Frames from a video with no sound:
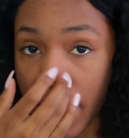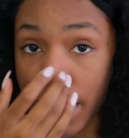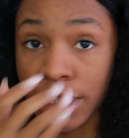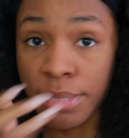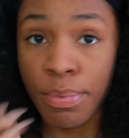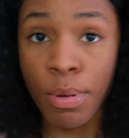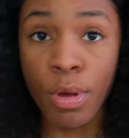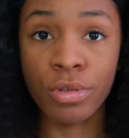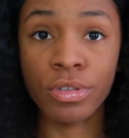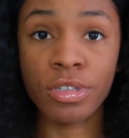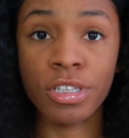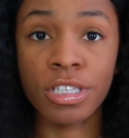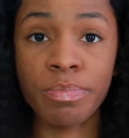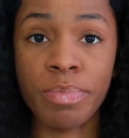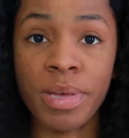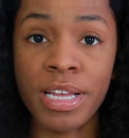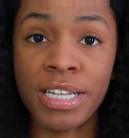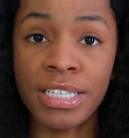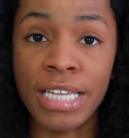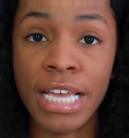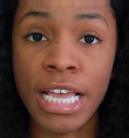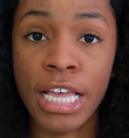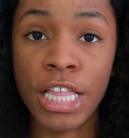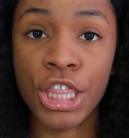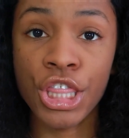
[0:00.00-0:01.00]
as opposed to
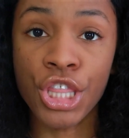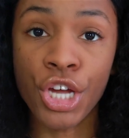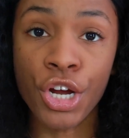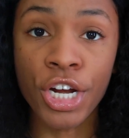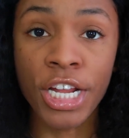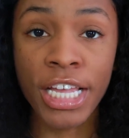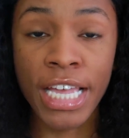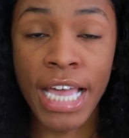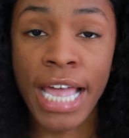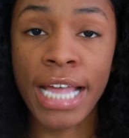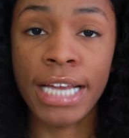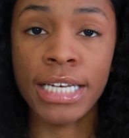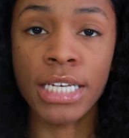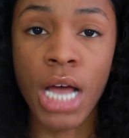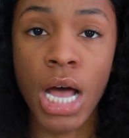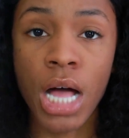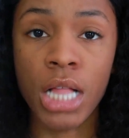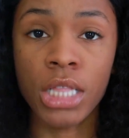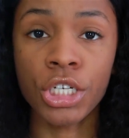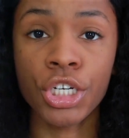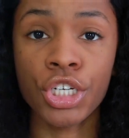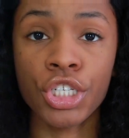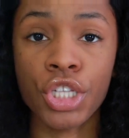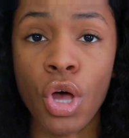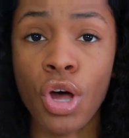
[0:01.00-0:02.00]
spending
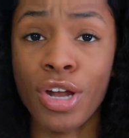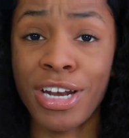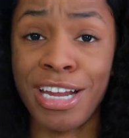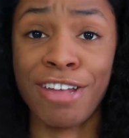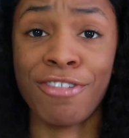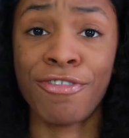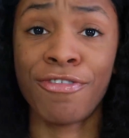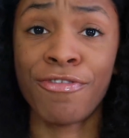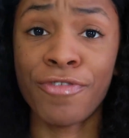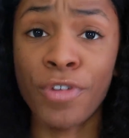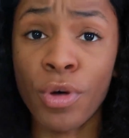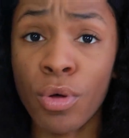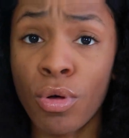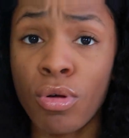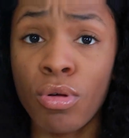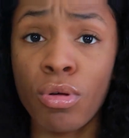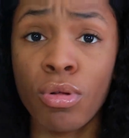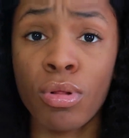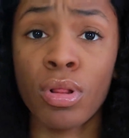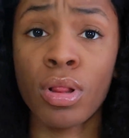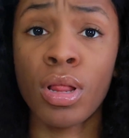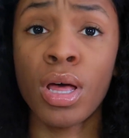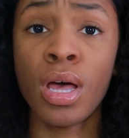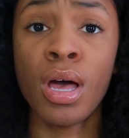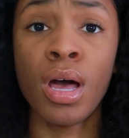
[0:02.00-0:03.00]
$38 on a
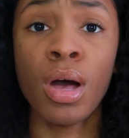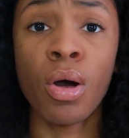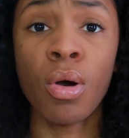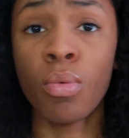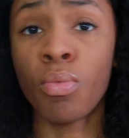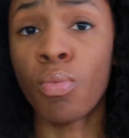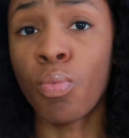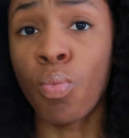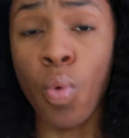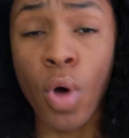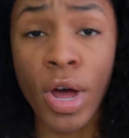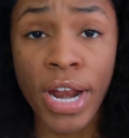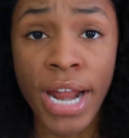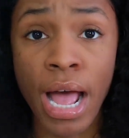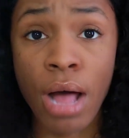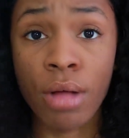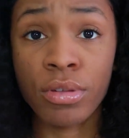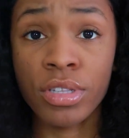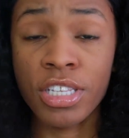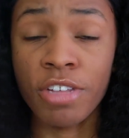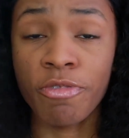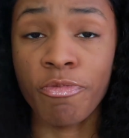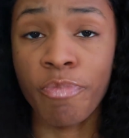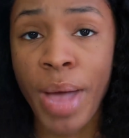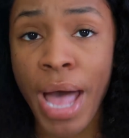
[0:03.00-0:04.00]
full one
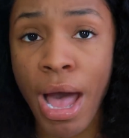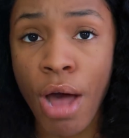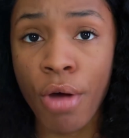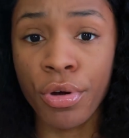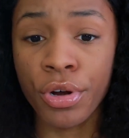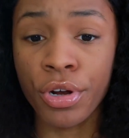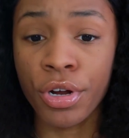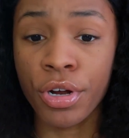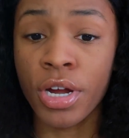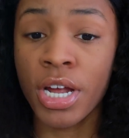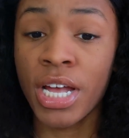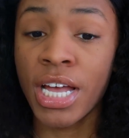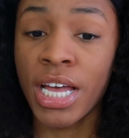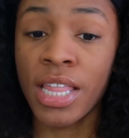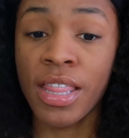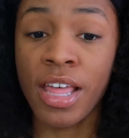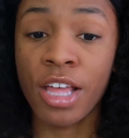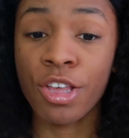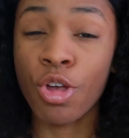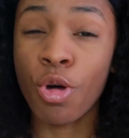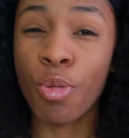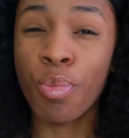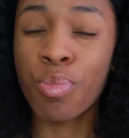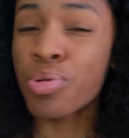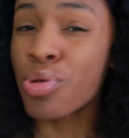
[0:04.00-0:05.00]
ounce of powder that
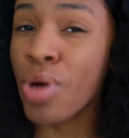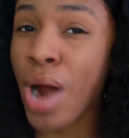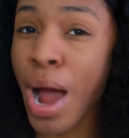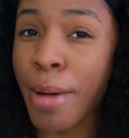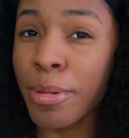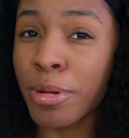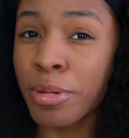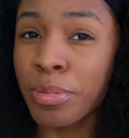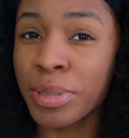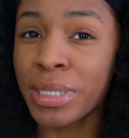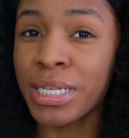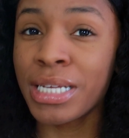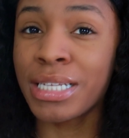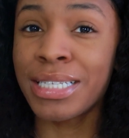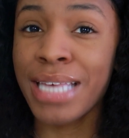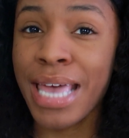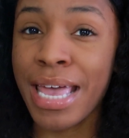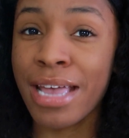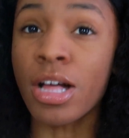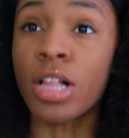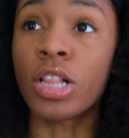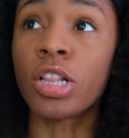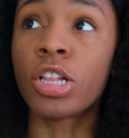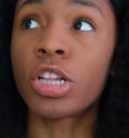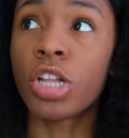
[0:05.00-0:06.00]
you'll probably
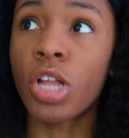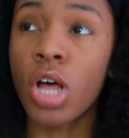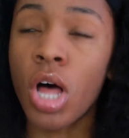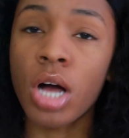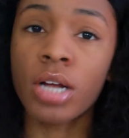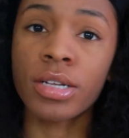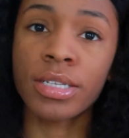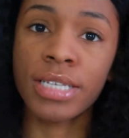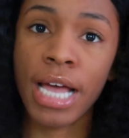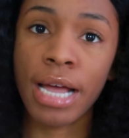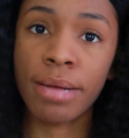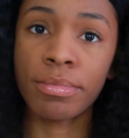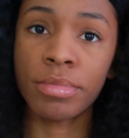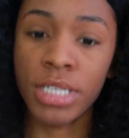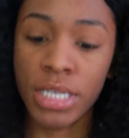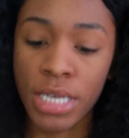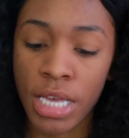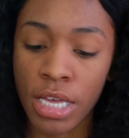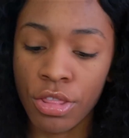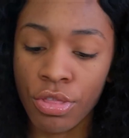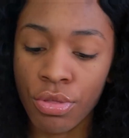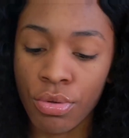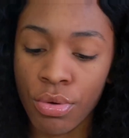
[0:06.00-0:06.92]
take a long time to get